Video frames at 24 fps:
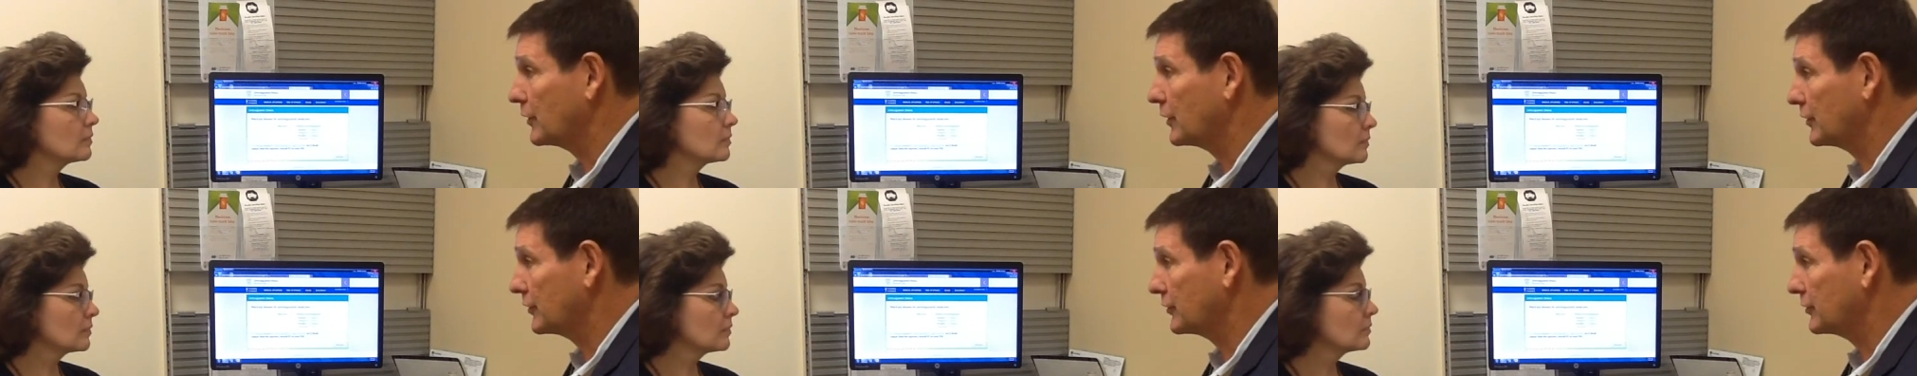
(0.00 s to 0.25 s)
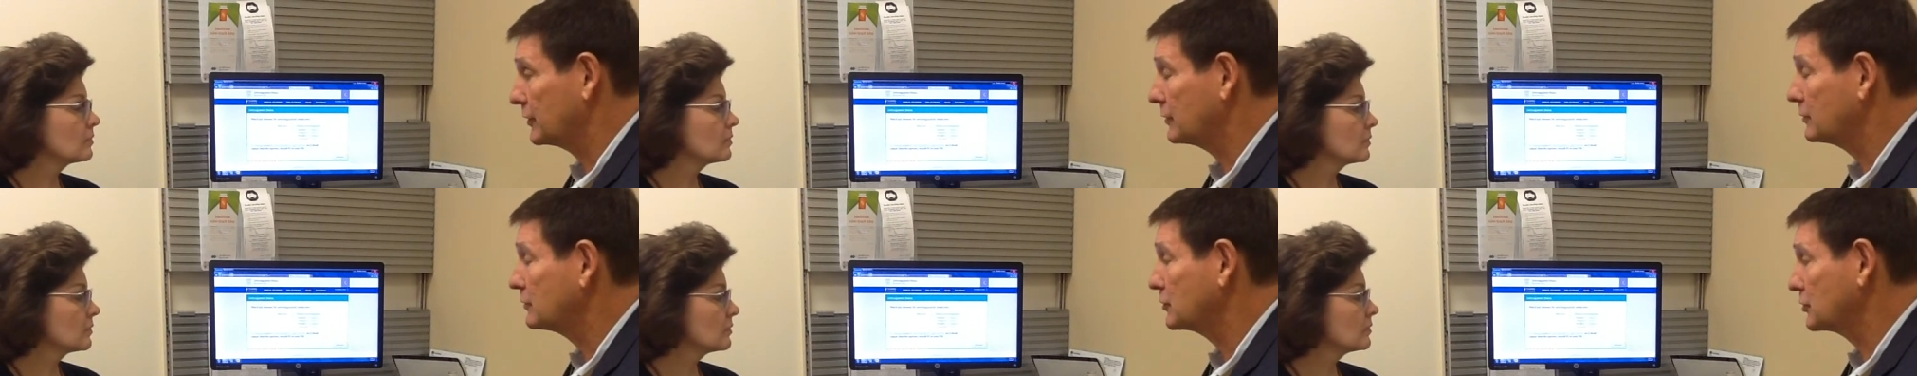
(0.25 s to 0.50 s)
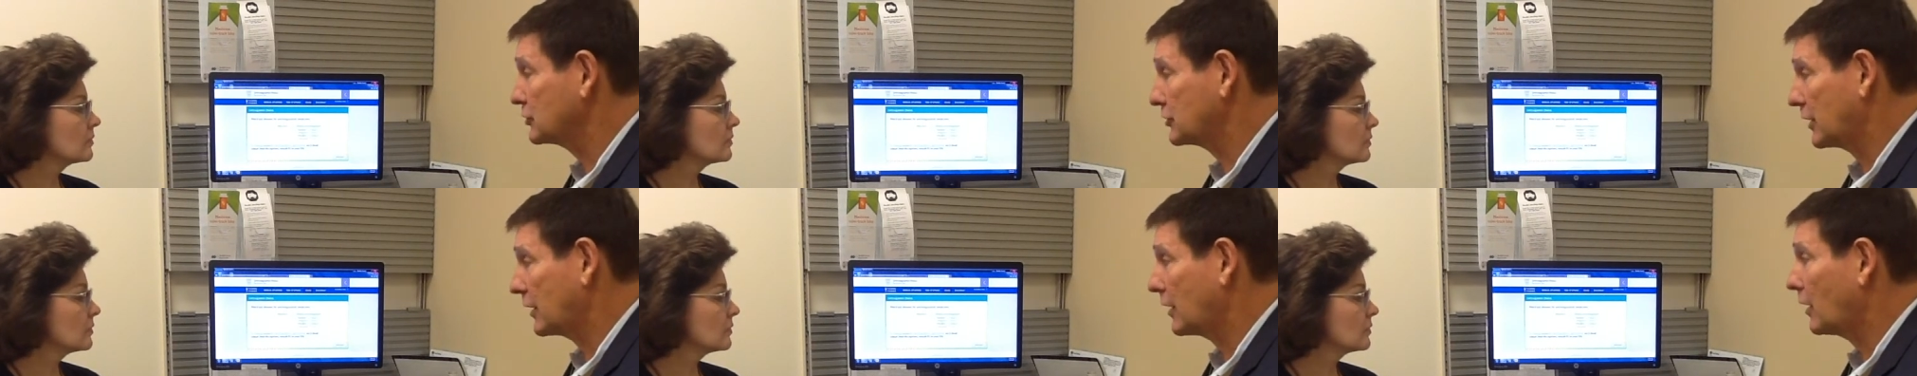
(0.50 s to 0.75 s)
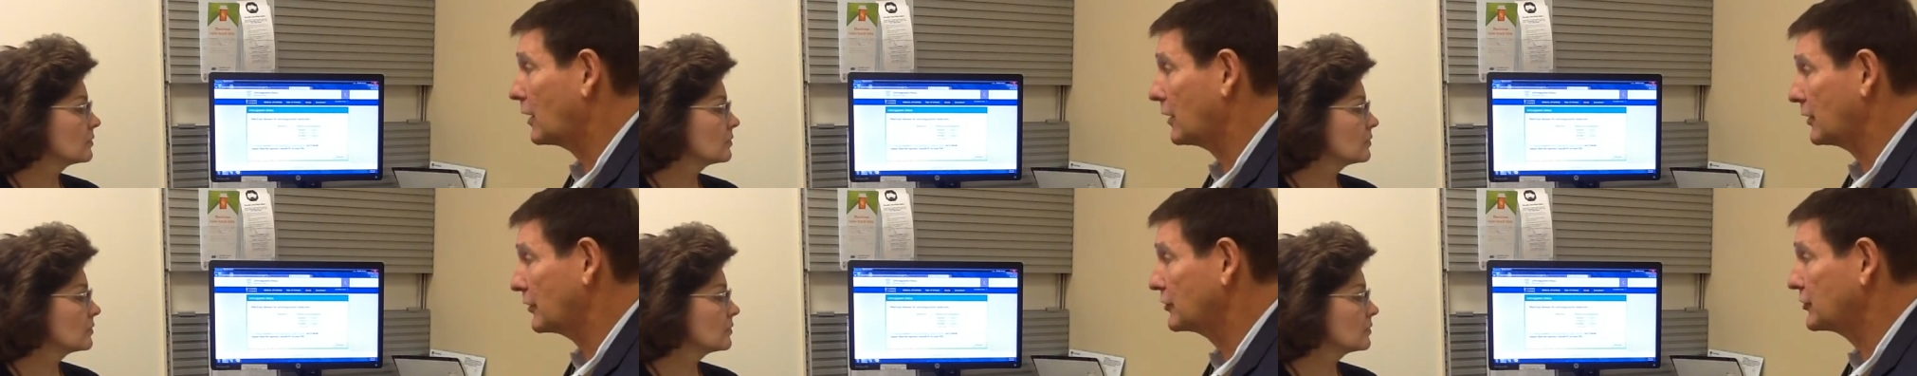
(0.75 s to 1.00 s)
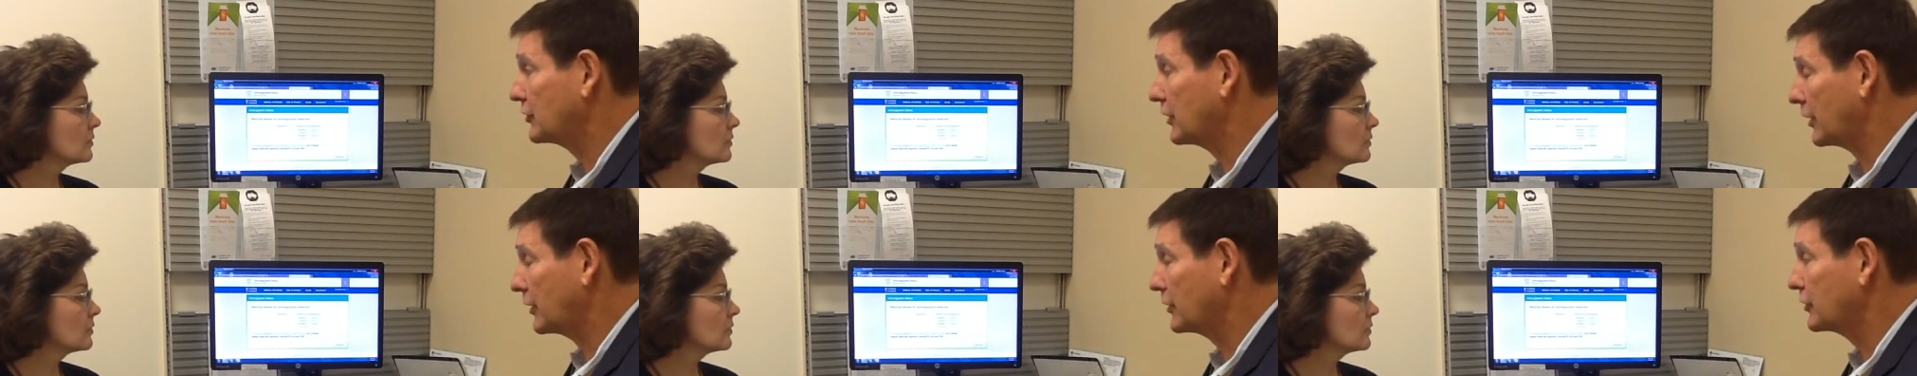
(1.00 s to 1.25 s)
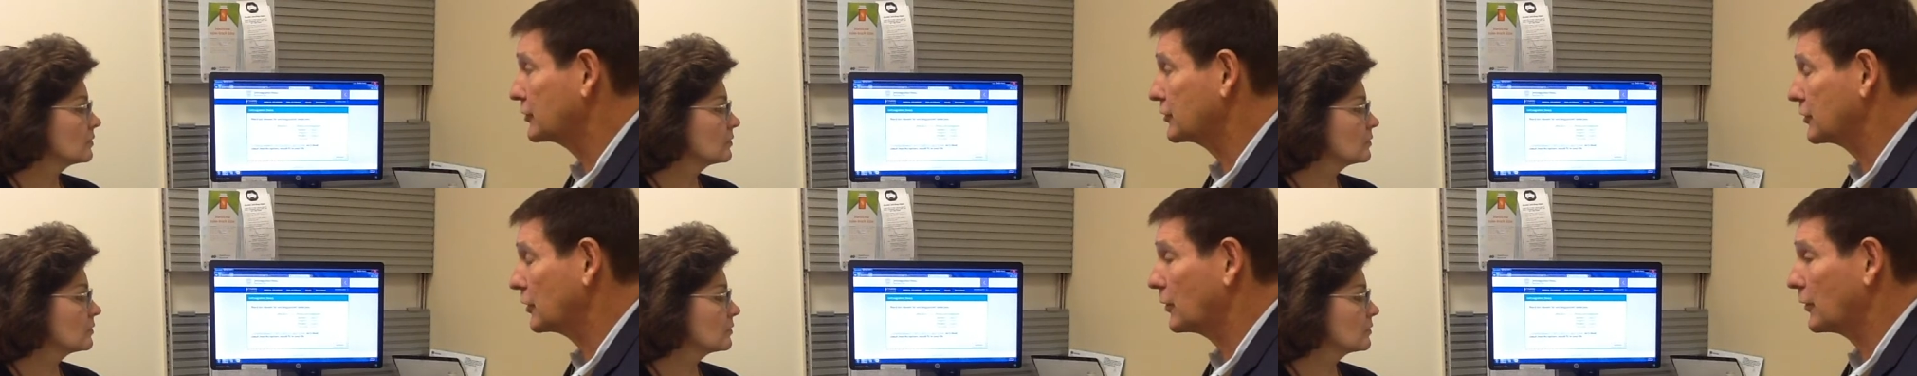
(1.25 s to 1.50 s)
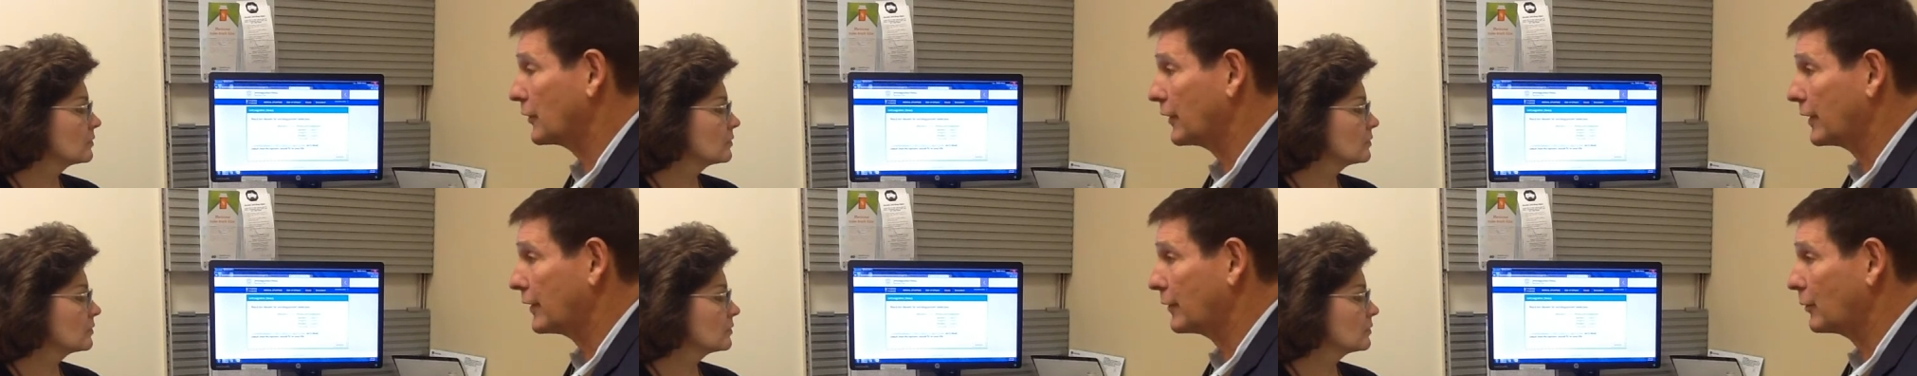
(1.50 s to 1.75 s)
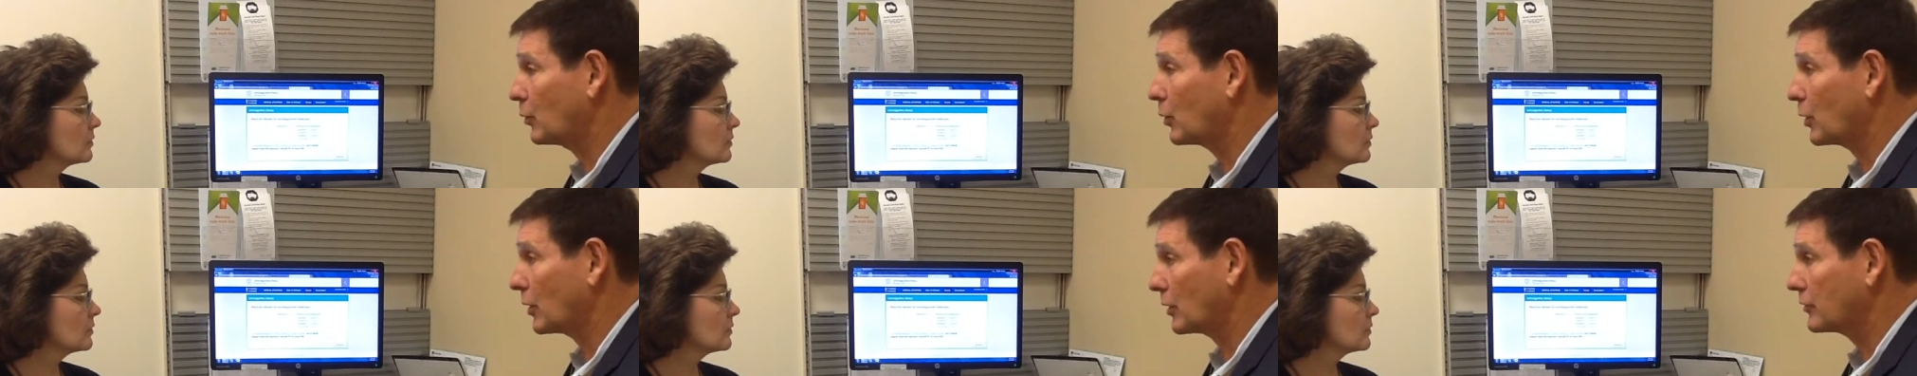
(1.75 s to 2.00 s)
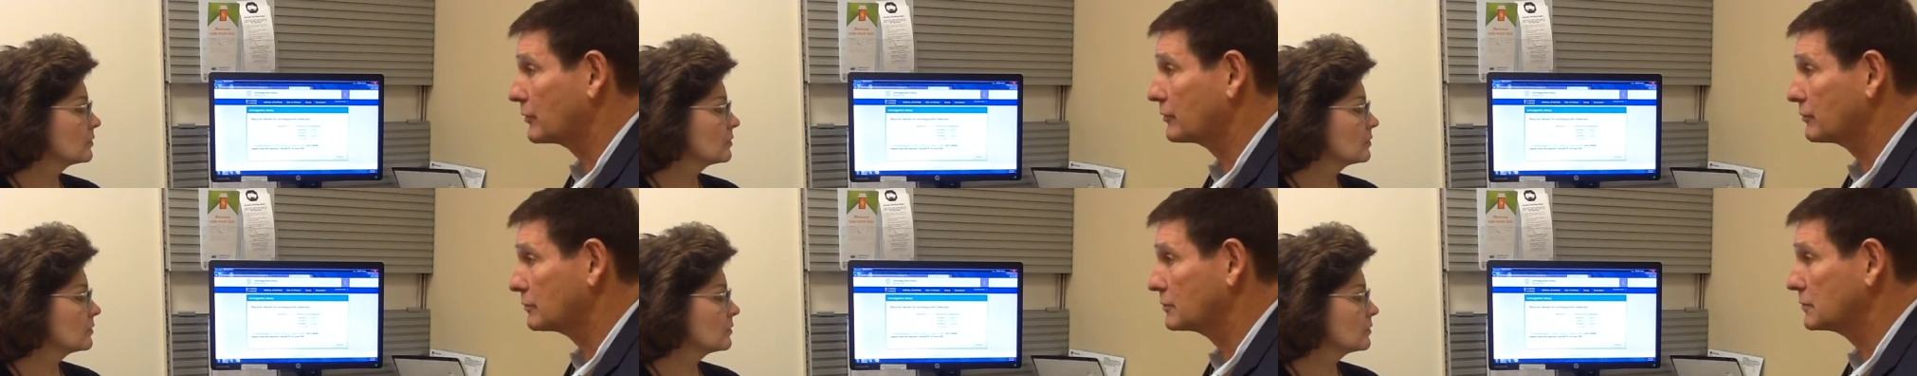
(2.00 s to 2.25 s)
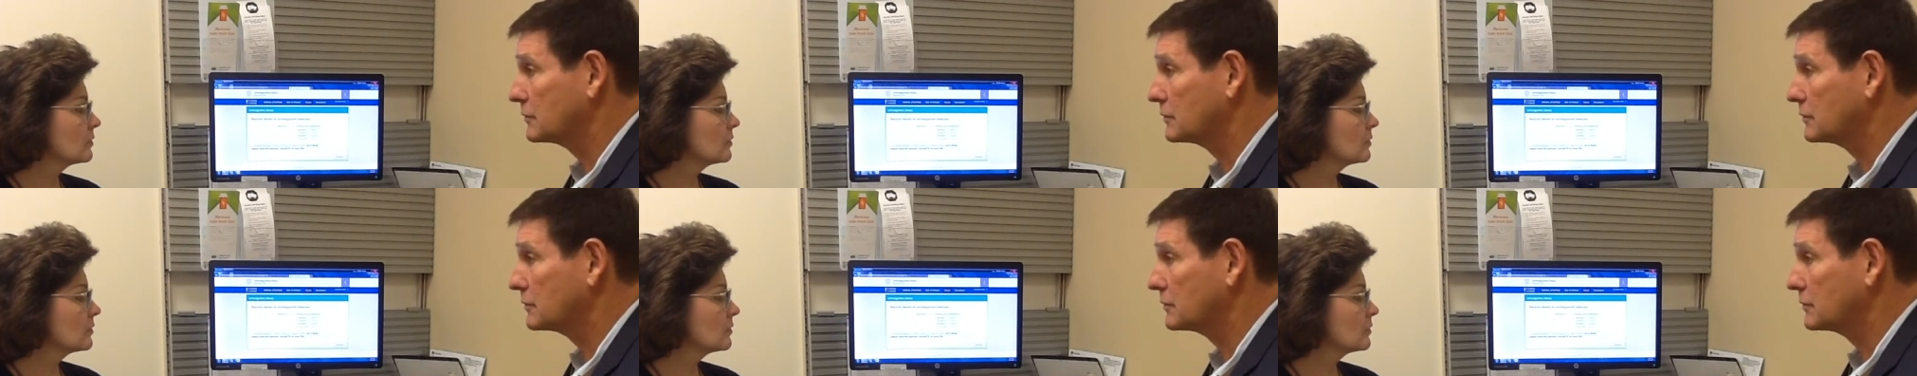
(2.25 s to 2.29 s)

Speaker 1: this, and, st- and studies show they work